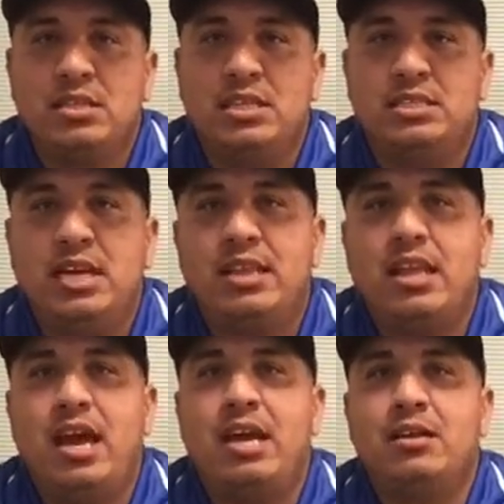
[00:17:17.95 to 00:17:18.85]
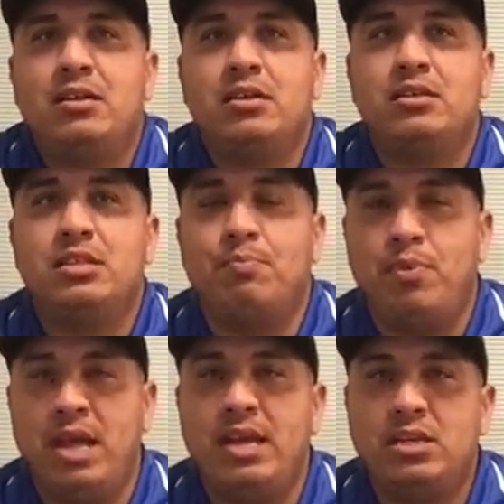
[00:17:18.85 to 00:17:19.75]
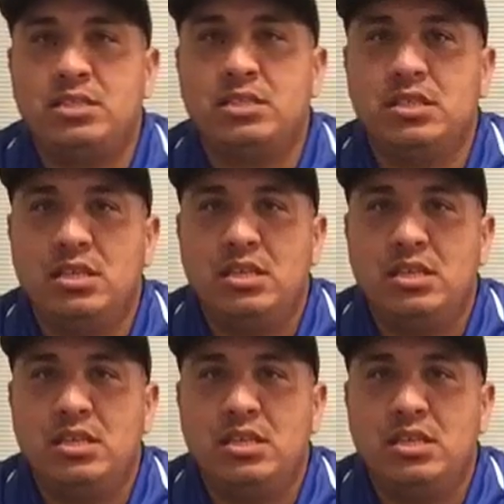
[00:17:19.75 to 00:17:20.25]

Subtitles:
they said that the players,